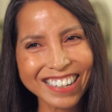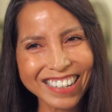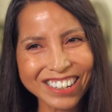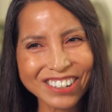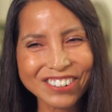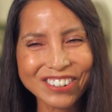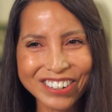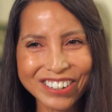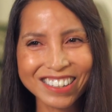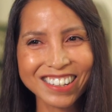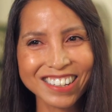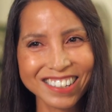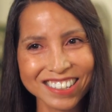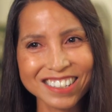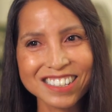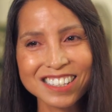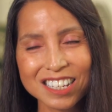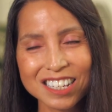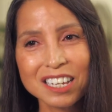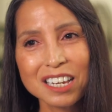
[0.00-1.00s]
He really
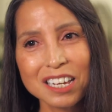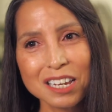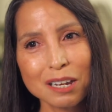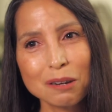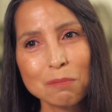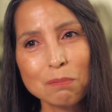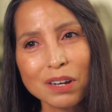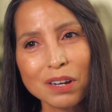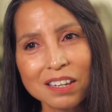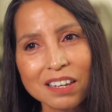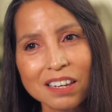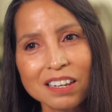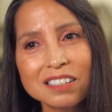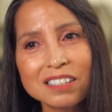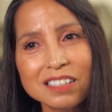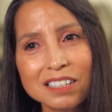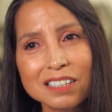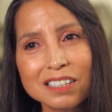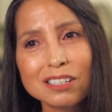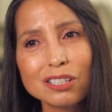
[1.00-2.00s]
is. In my
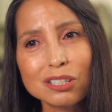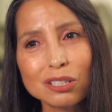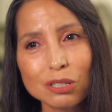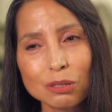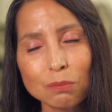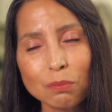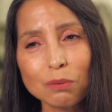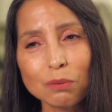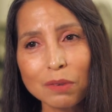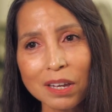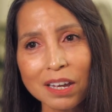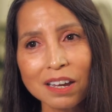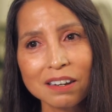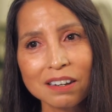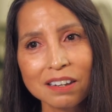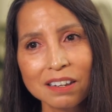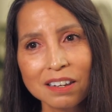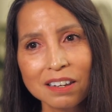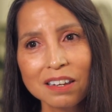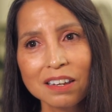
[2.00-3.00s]
case, he is Superman,
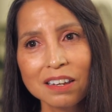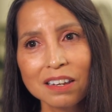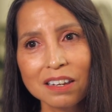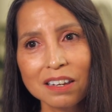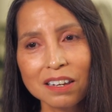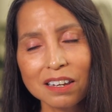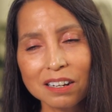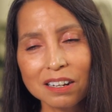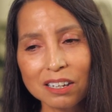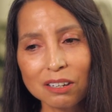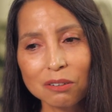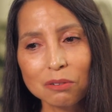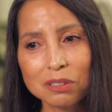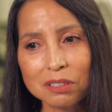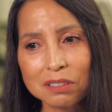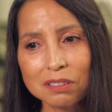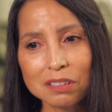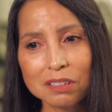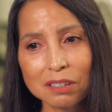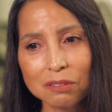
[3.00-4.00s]
and he
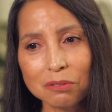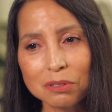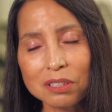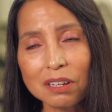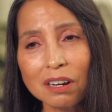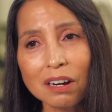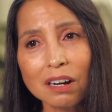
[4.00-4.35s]
was